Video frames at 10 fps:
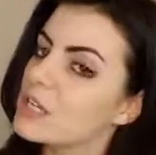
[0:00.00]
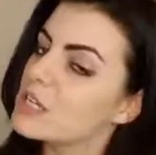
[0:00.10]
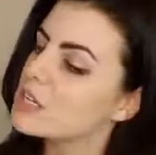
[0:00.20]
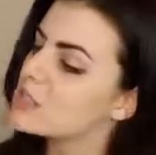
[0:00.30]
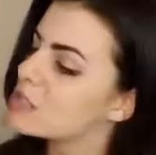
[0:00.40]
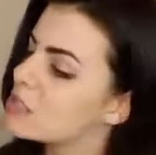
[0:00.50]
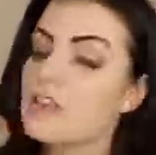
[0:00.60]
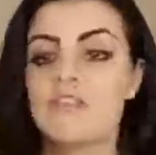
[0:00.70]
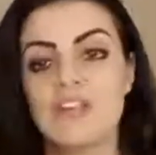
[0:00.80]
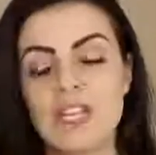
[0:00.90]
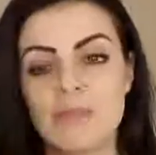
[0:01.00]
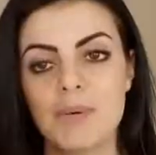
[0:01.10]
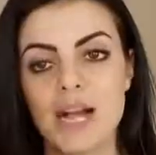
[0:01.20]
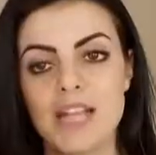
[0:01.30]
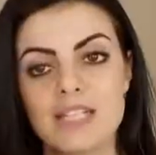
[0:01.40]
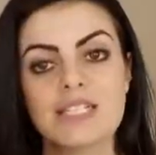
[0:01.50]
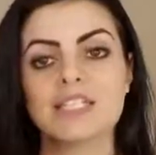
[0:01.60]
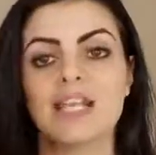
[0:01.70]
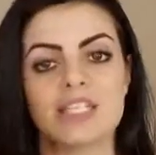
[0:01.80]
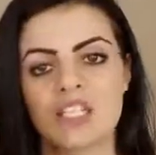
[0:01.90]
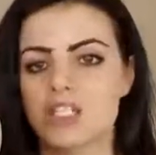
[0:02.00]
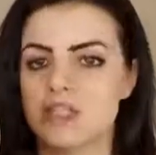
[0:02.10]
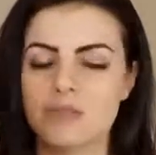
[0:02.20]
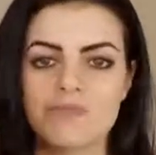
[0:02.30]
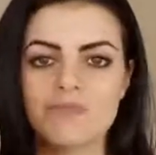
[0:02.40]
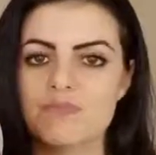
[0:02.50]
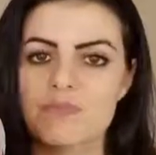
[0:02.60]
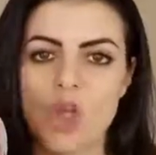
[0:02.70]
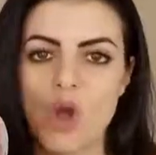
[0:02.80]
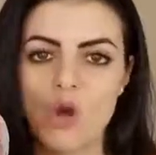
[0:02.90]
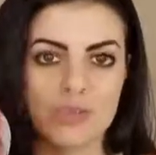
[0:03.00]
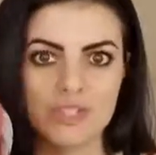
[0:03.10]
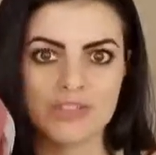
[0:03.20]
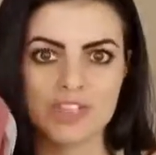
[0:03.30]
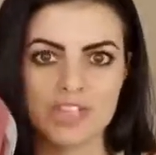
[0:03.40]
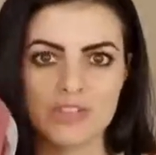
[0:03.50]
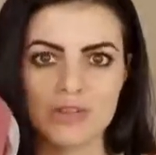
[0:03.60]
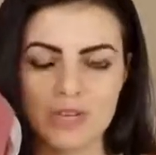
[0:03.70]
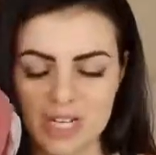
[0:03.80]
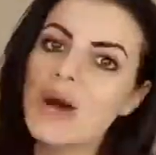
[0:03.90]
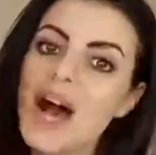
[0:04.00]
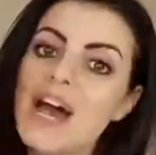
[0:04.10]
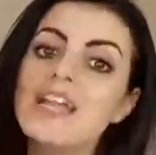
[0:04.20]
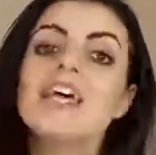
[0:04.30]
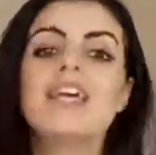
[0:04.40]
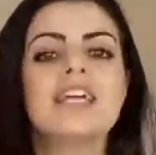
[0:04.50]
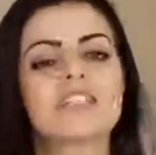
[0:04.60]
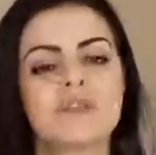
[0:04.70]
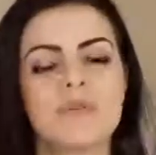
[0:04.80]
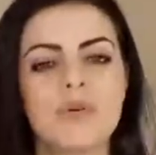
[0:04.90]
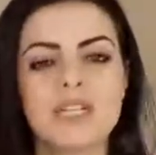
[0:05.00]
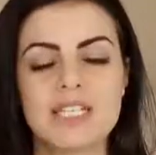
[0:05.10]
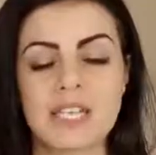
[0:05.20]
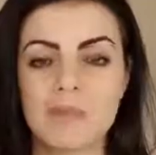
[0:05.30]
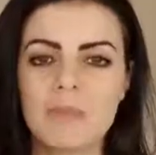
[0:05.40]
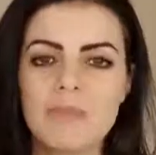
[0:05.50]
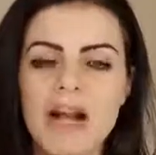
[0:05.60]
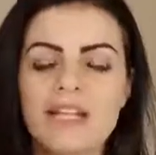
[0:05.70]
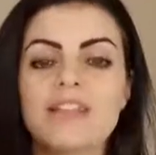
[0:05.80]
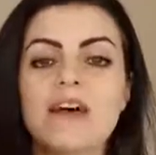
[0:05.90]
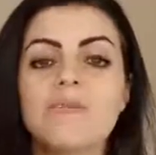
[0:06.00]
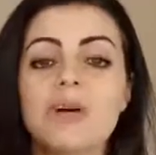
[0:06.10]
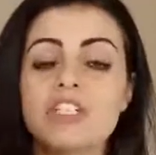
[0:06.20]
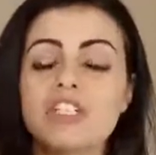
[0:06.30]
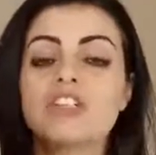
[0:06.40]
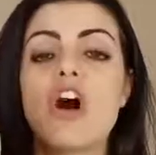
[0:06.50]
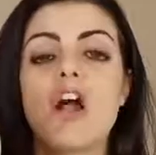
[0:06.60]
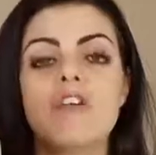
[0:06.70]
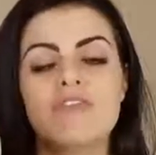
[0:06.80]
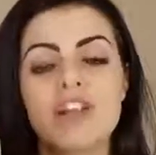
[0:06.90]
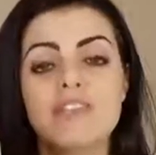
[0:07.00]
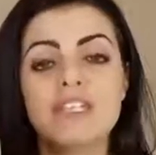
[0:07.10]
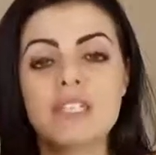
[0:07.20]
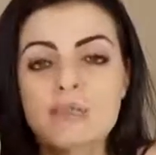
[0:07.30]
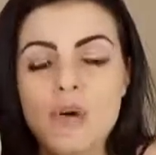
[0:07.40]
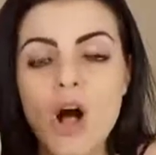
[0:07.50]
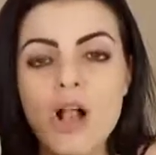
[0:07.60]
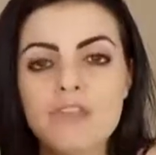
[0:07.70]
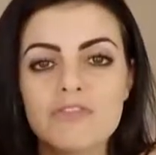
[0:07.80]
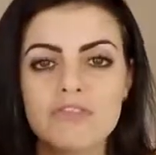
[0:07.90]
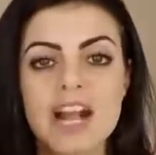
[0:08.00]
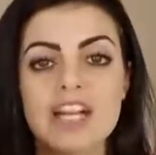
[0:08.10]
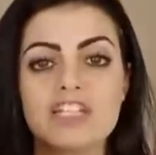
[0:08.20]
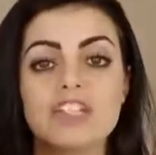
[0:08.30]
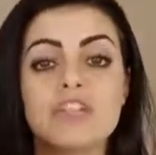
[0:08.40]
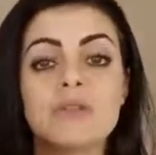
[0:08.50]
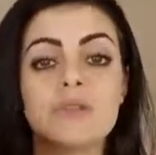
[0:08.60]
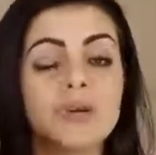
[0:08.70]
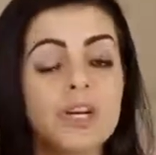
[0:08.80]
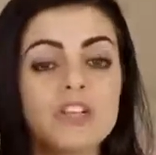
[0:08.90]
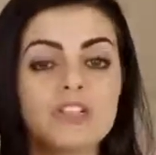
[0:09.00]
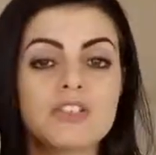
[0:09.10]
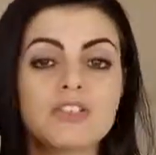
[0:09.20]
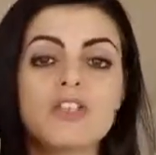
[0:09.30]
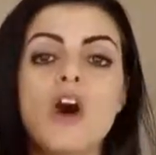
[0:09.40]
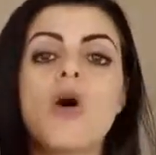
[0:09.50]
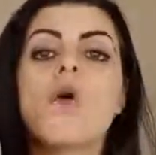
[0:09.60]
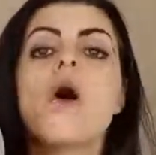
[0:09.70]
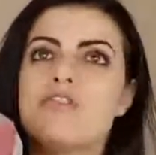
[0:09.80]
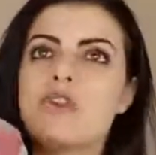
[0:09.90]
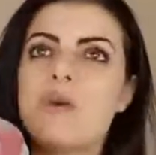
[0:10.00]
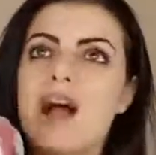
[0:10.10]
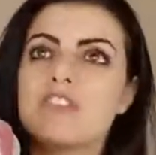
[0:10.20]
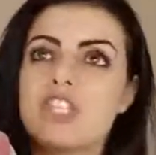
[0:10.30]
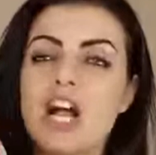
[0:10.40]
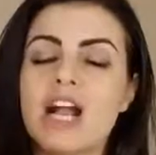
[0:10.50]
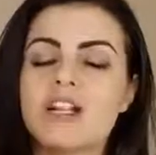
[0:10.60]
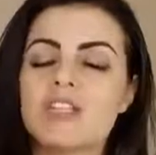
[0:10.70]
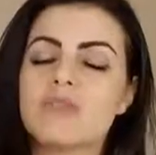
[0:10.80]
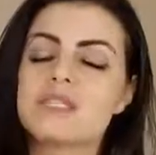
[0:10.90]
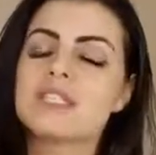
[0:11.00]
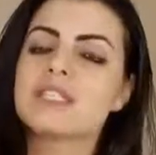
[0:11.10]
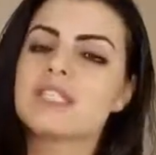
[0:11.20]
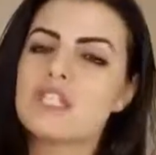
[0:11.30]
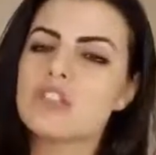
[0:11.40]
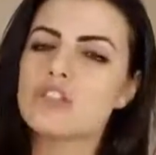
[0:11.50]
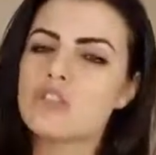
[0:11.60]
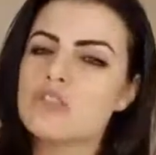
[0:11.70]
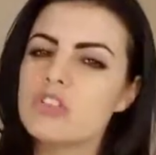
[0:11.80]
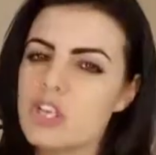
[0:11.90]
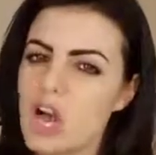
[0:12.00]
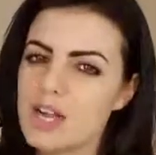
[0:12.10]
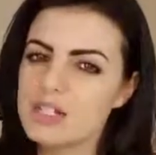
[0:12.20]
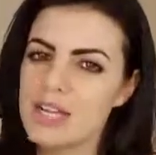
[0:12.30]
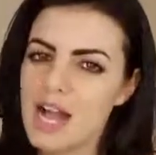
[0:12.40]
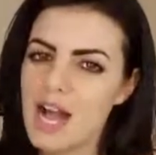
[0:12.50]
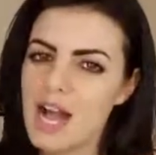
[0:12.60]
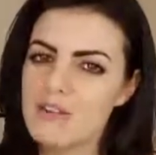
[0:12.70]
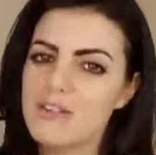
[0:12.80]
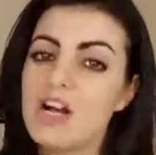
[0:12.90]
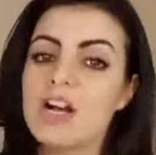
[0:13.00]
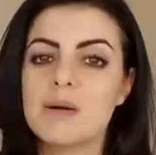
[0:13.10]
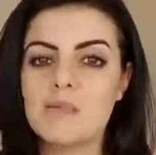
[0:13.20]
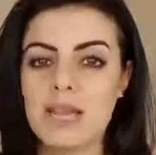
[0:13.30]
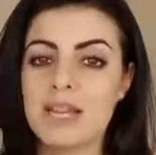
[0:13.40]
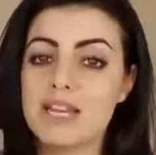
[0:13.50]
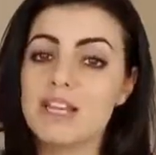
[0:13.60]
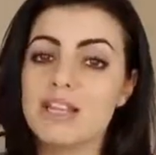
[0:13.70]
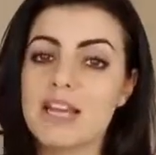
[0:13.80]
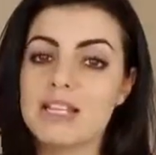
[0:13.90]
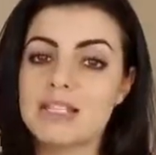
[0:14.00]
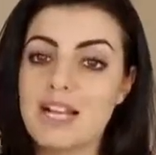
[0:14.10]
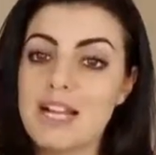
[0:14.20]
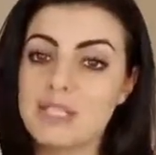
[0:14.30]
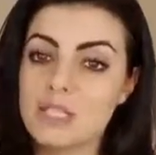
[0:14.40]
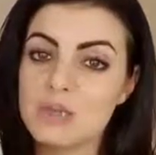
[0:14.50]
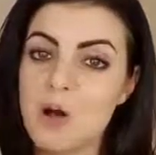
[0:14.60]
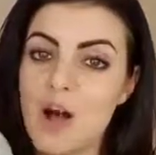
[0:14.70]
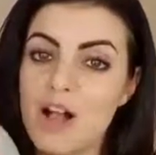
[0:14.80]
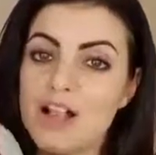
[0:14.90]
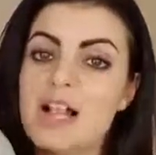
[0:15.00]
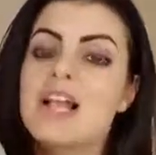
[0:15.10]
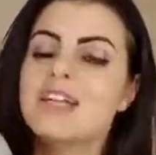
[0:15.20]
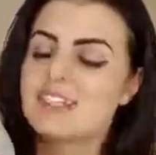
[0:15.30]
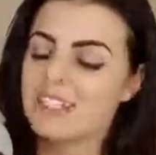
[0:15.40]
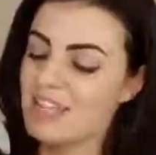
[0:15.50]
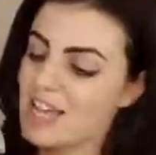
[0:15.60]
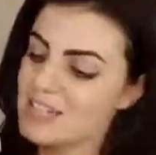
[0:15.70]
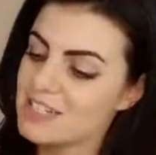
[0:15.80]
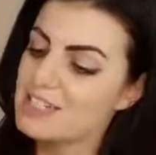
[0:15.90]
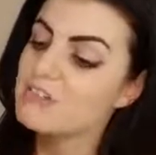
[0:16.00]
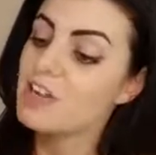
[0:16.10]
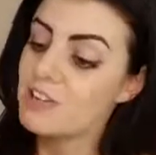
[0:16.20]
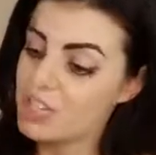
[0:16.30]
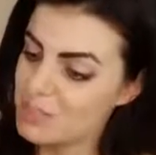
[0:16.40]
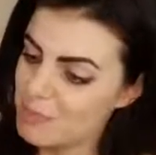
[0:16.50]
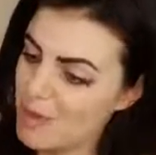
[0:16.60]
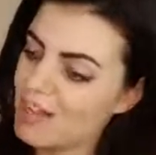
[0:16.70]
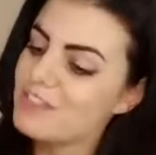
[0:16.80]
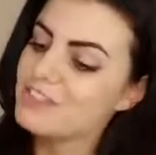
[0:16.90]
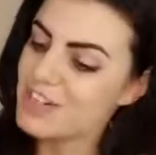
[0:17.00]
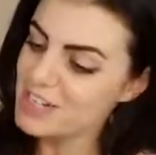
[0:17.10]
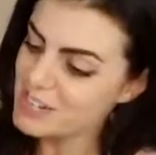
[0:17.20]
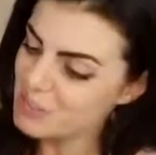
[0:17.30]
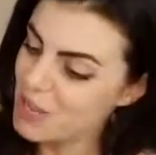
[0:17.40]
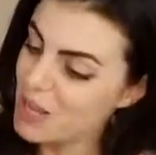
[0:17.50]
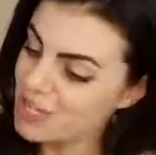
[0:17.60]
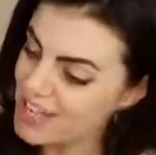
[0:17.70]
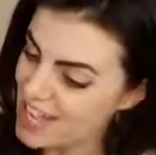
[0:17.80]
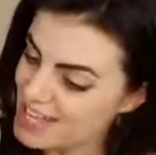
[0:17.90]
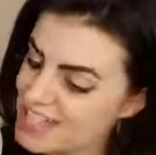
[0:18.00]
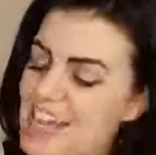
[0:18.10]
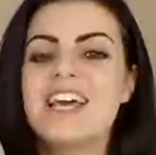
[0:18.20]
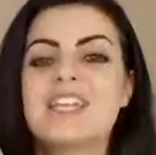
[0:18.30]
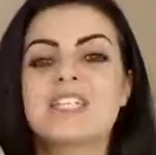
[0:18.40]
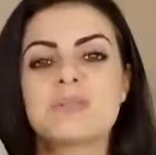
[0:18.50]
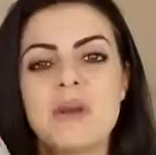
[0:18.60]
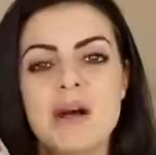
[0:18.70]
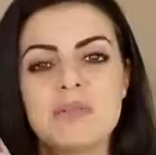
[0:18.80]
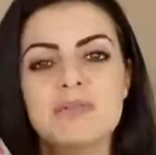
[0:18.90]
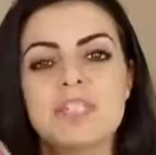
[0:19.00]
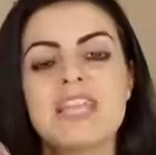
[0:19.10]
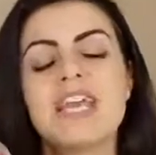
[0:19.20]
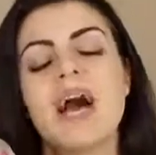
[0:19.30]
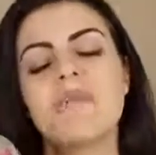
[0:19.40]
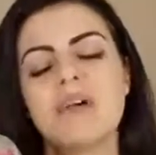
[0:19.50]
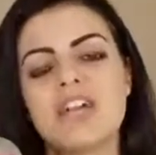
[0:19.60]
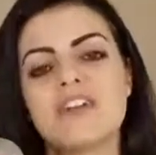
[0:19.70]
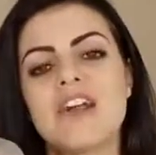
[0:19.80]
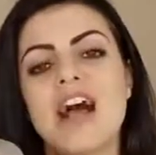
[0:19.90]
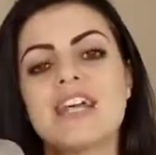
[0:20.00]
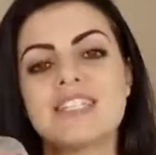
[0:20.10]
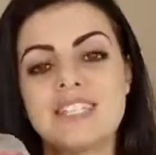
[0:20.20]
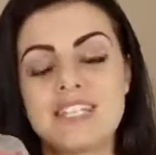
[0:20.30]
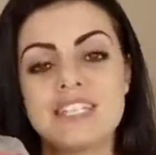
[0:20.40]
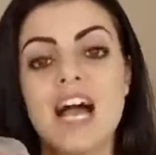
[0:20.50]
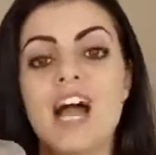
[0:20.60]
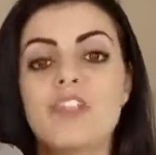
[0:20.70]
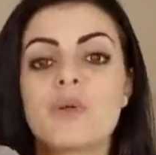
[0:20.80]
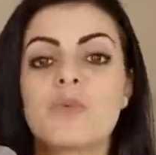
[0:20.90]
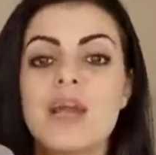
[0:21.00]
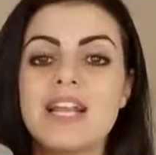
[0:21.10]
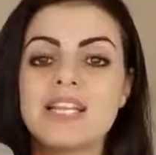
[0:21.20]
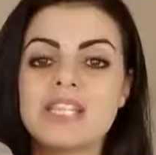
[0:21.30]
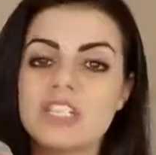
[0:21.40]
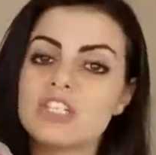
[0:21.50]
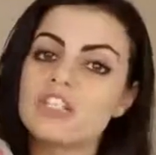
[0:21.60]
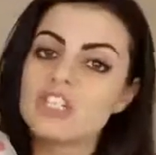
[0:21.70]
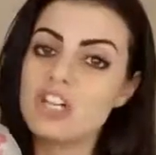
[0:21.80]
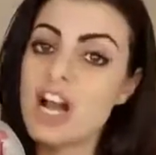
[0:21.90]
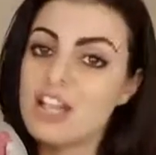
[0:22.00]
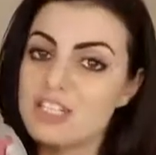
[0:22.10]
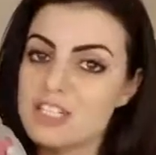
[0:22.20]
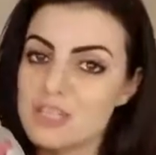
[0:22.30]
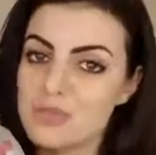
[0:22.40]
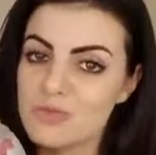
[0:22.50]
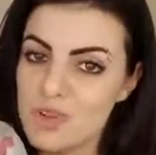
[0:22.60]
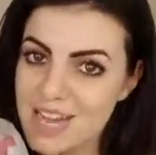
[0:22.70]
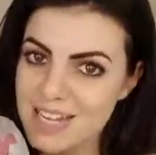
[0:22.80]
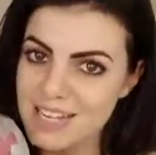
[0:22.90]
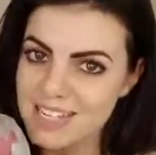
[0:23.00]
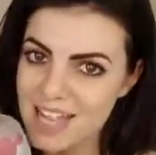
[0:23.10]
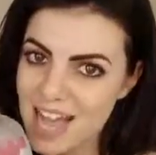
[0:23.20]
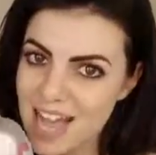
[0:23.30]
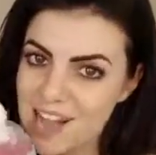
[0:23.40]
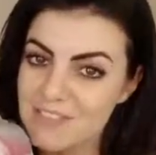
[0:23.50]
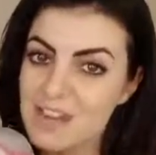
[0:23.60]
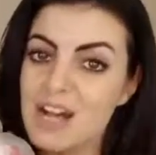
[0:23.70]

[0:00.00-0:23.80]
because if Vinny bites, that's a whole different story. But it's important to keep in mind that budgies are very small, fragile birds. So if you have a child who is a little too young to have a companion that is that small, yes, very small, yes, then it's probably a better idea to either wait until your child is ready to have